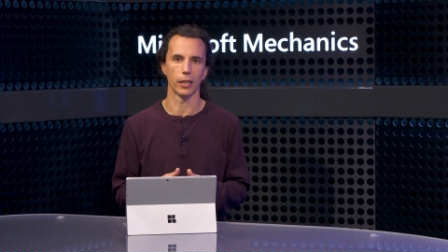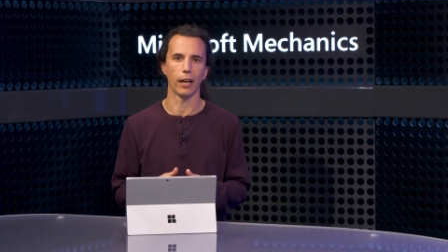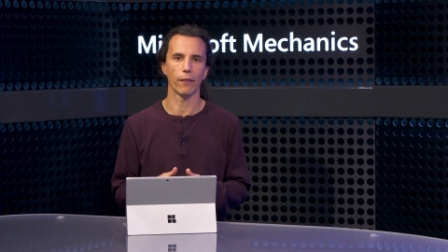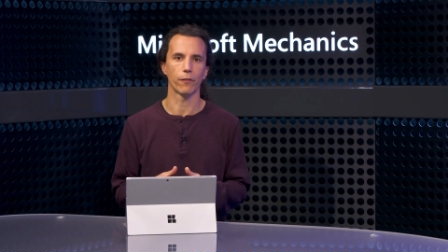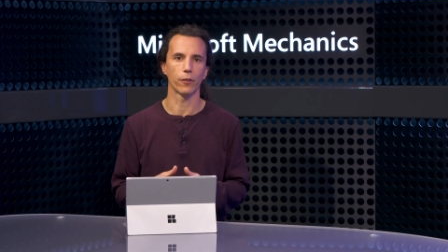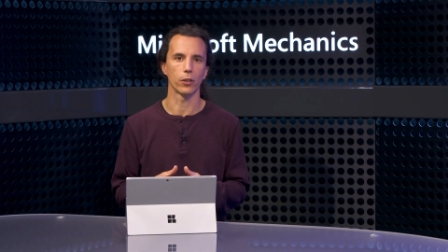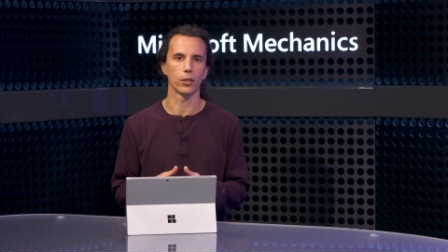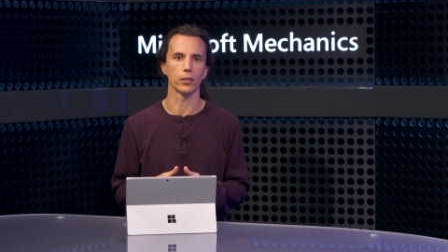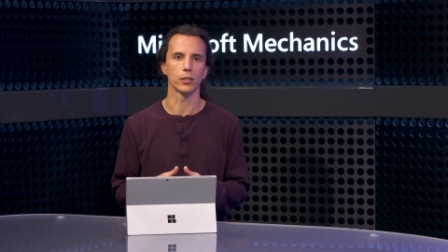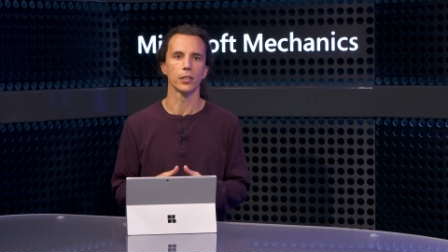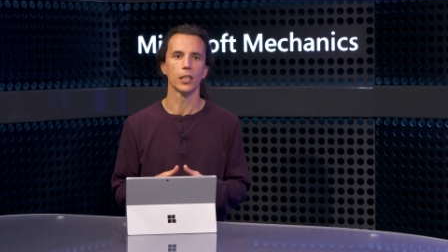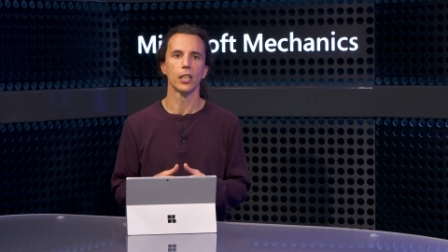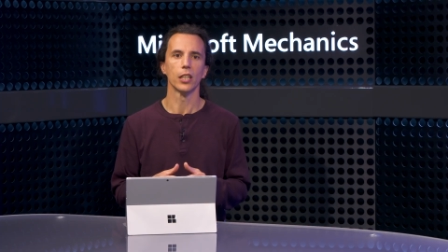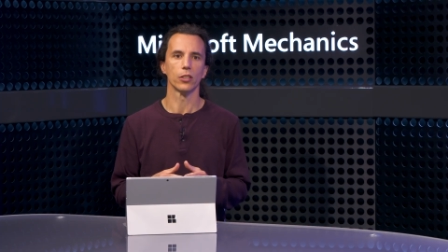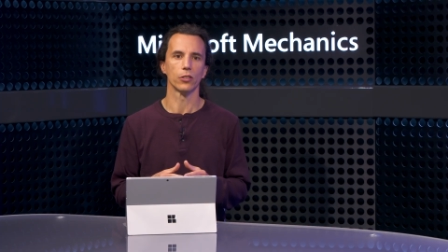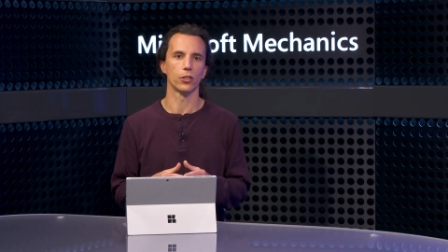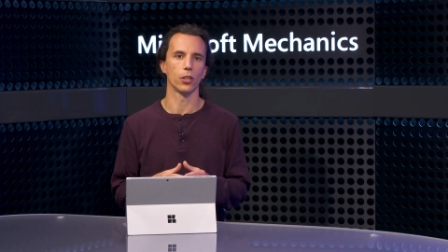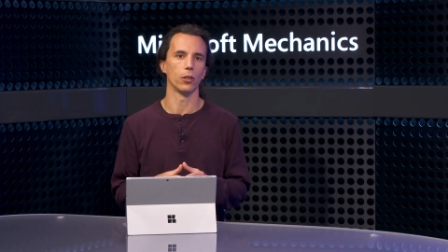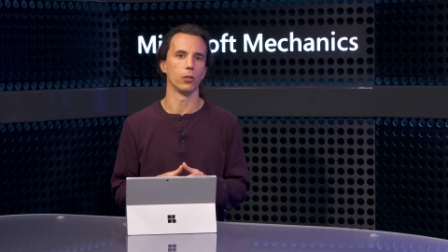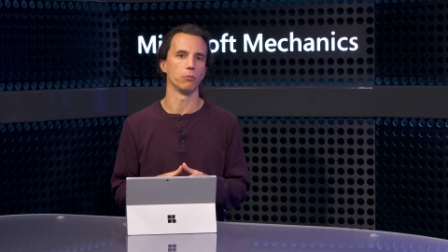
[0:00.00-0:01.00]
effort,
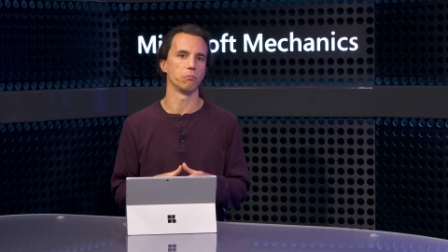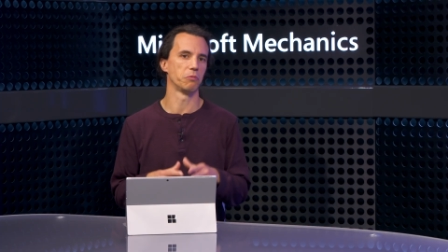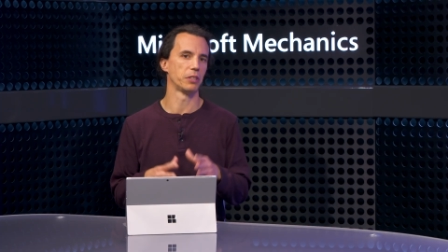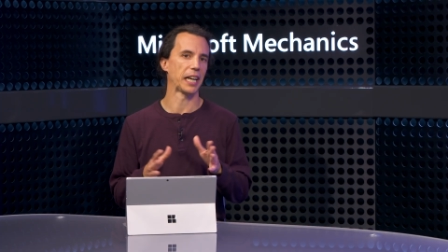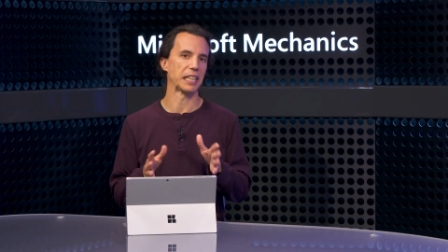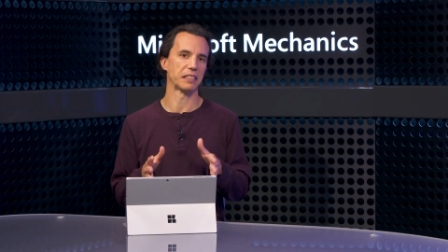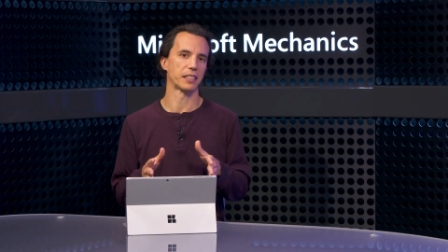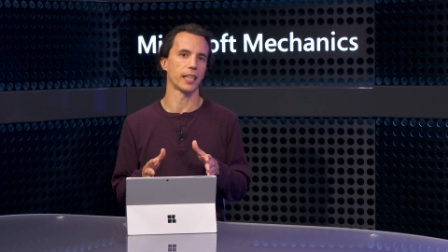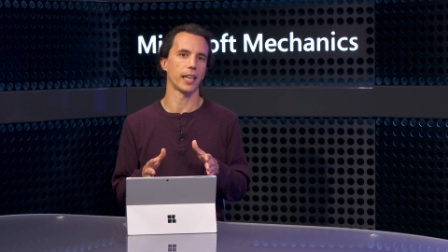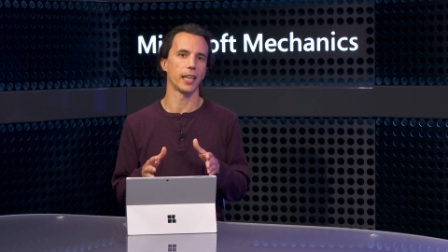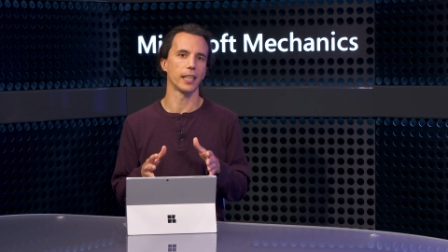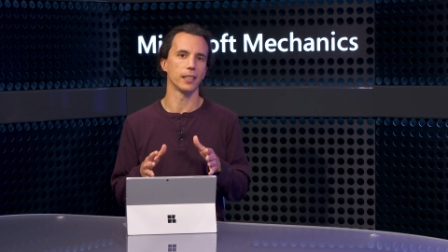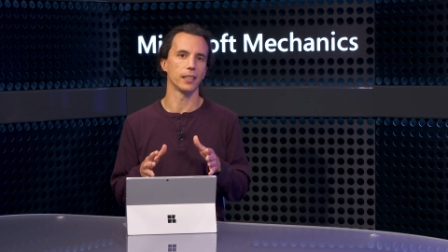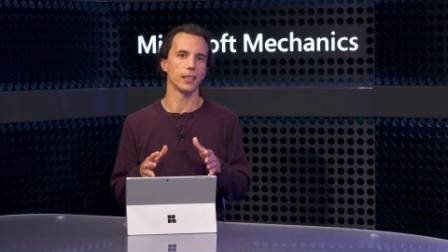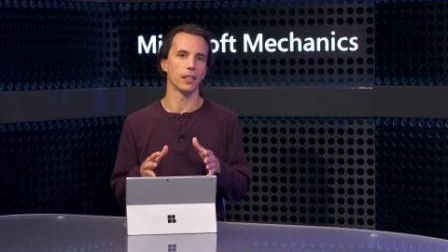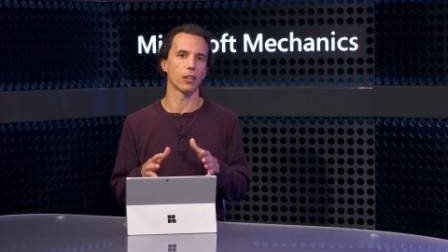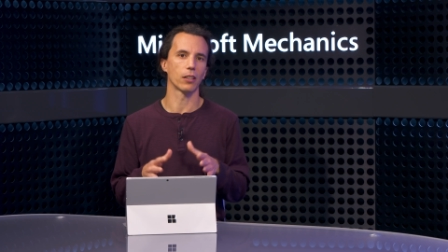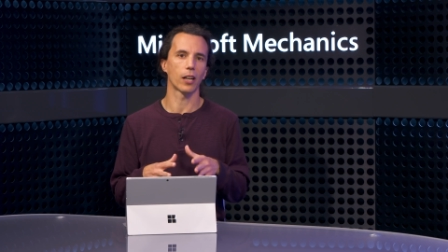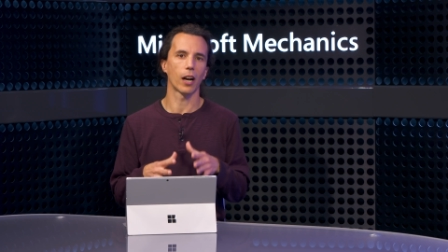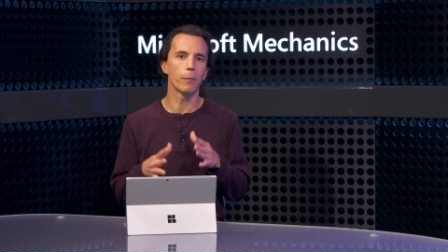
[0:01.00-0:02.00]
though that
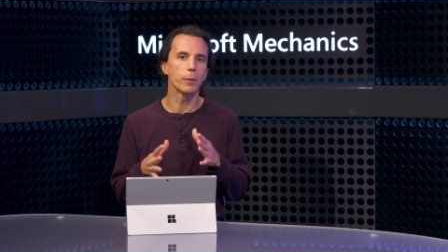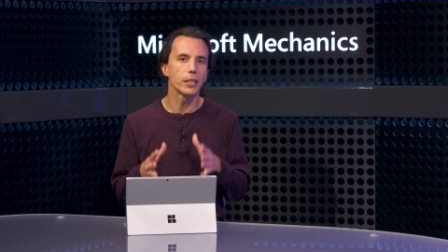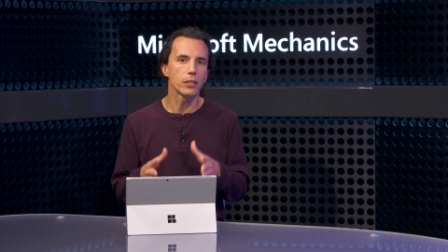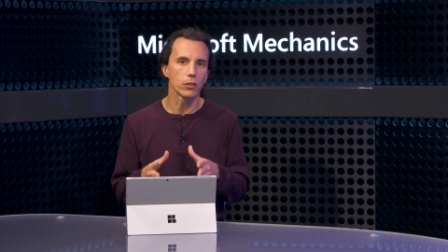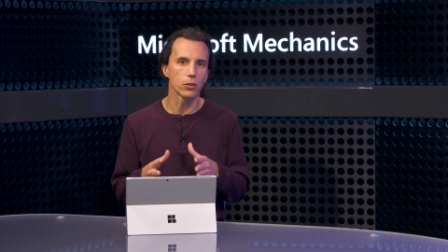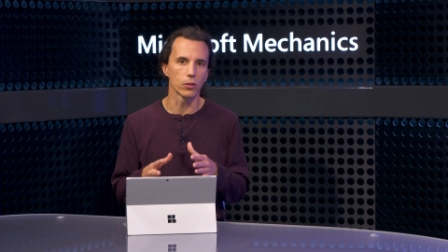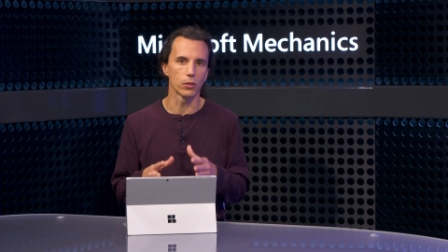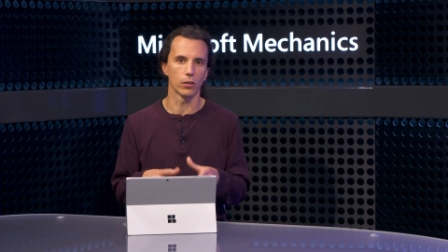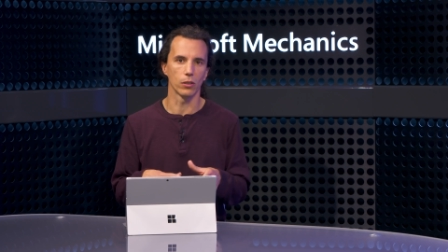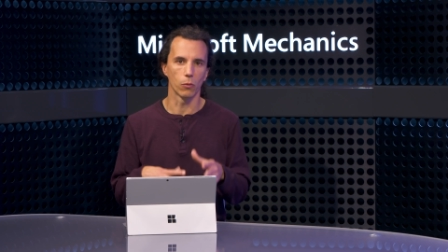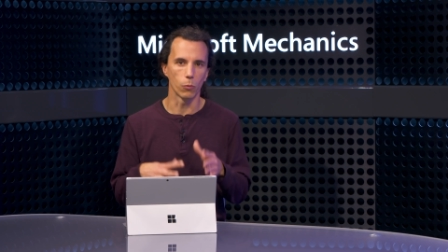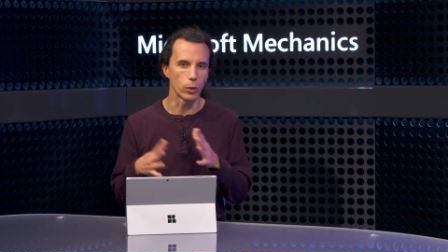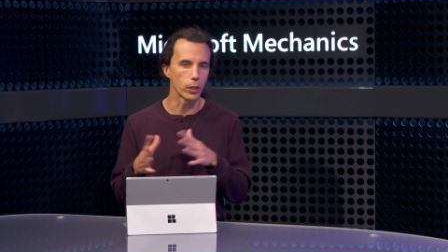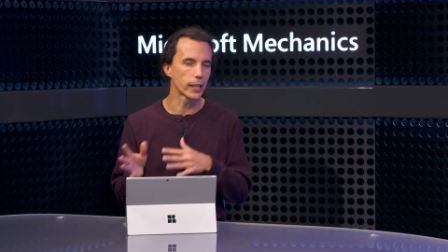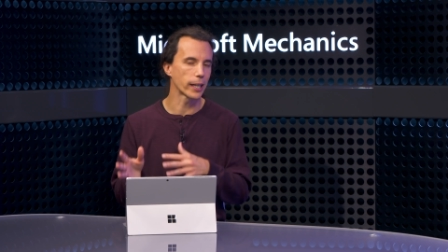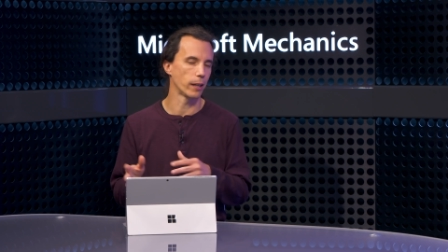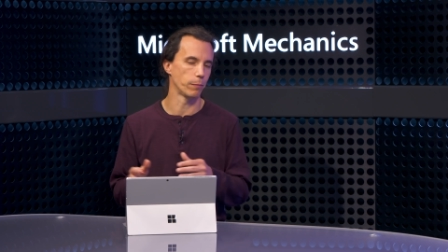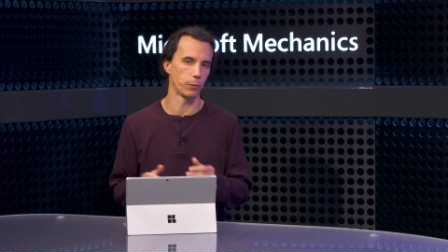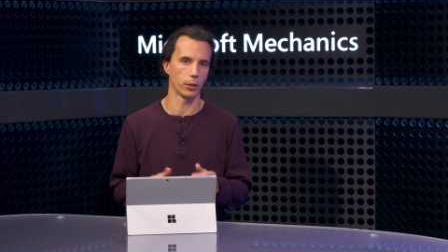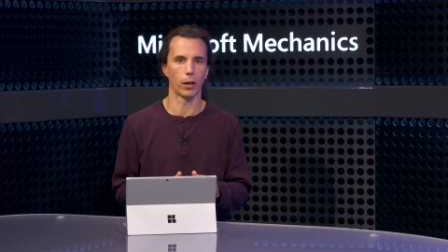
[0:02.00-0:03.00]
said, coming soon will
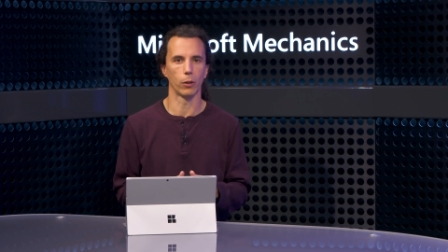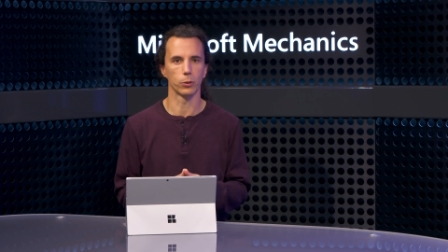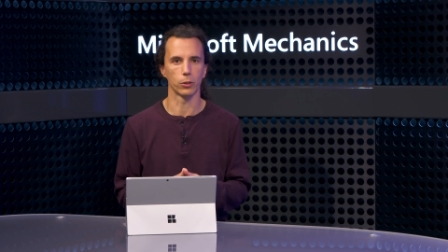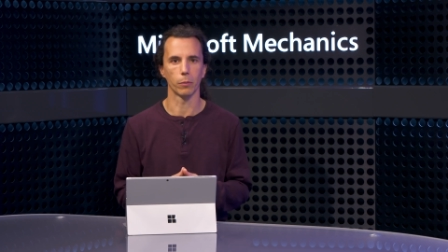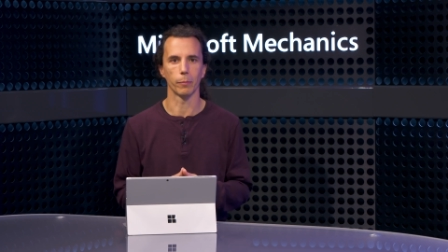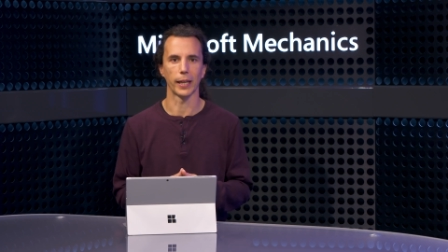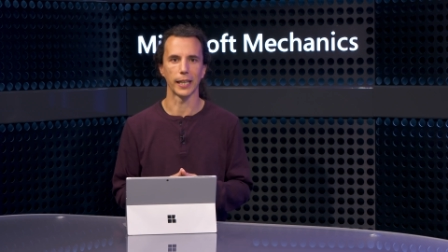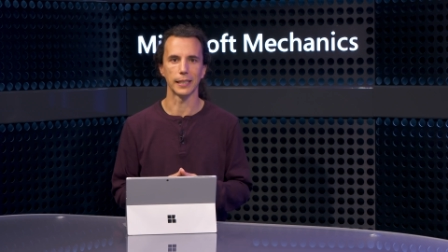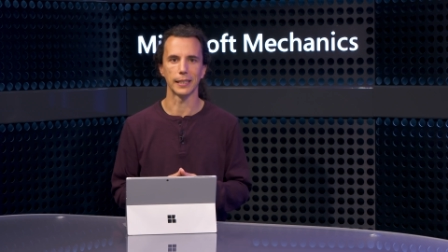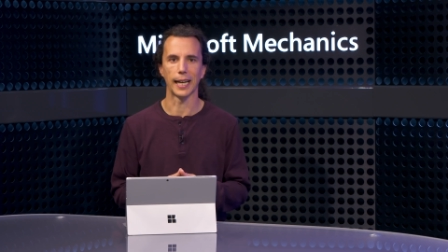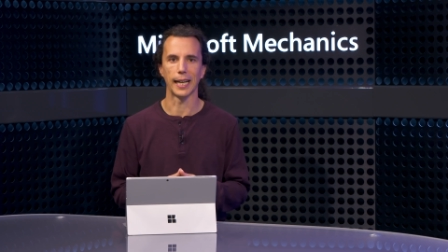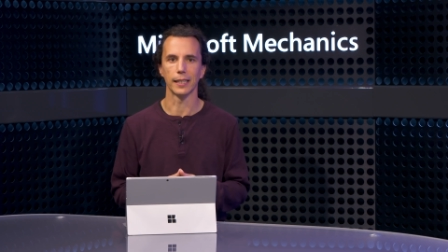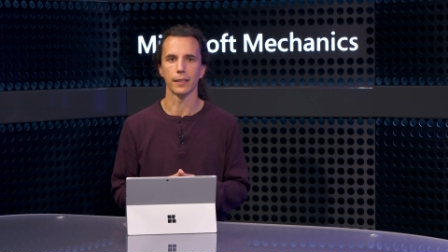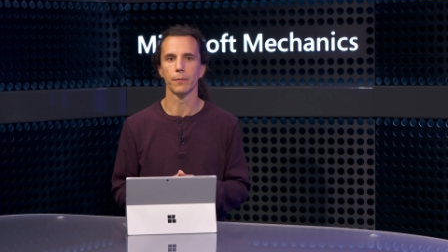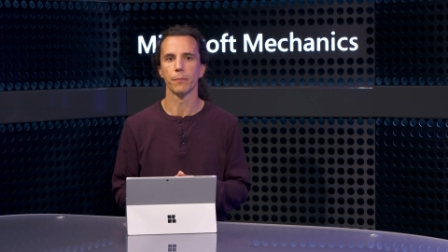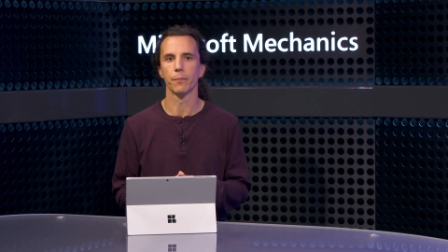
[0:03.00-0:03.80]
help you automate that.